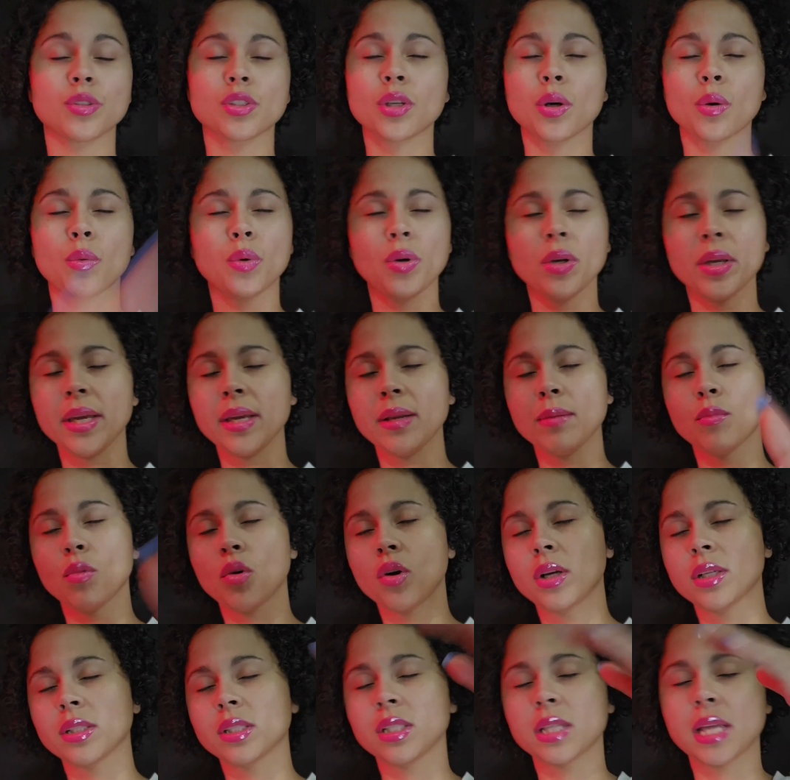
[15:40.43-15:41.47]
So we'll get
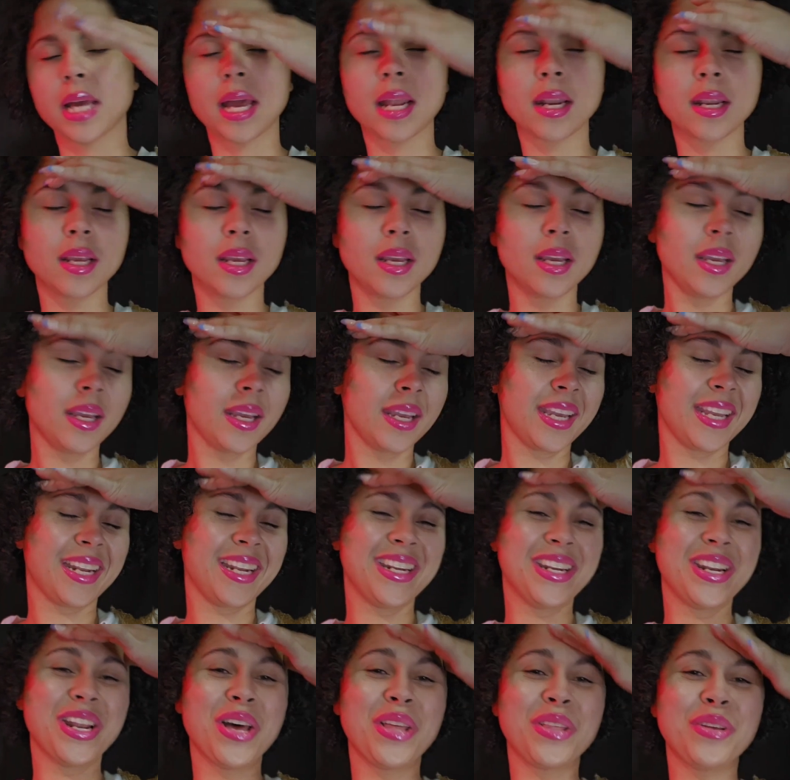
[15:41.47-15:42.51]
more into that in
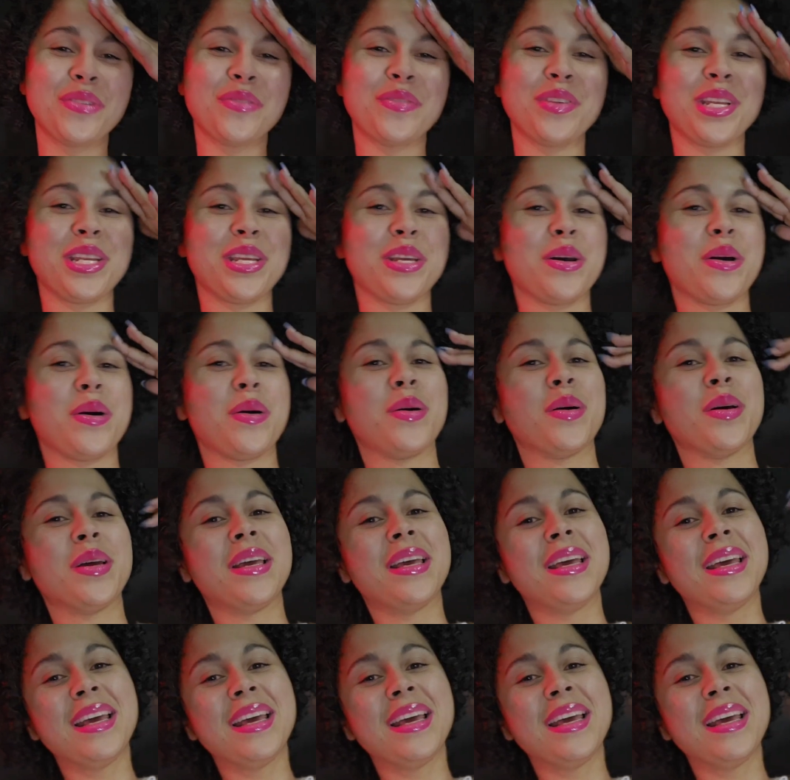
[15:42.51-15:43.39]
another video.